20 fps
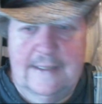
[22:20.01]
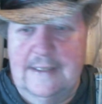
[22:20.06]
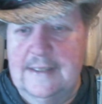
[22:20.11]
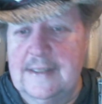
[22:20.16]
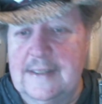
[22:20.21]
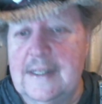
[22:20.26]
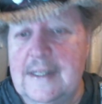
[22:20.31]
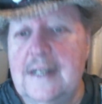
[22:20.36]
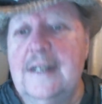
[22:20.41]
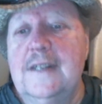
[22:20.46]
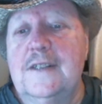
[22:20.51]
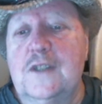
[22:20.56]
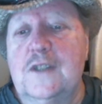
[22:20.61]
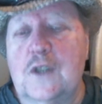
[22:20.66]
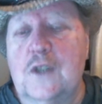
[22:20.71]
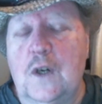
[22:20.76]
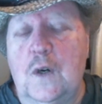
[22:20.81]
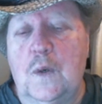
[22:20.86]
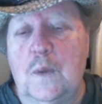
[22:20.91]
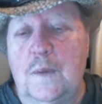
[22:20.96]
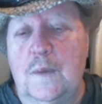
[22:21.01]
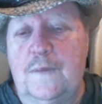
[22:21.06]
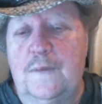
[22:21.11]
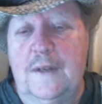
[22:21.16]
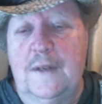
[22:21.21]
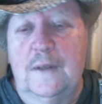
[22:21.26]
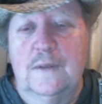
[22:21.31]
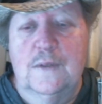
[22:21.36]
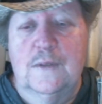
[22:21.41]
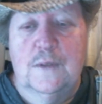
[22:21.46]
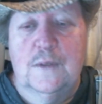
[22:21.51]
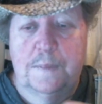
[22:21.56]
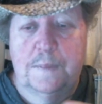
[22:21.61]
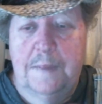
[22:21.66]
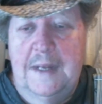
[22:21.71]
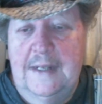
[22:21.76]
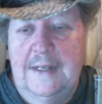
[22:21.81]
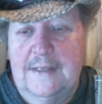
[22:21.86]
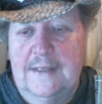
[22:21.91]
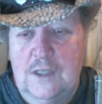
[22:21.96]
and so if there's those
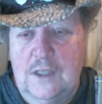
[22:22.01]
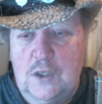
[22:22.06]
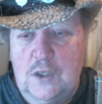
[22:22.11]
medicines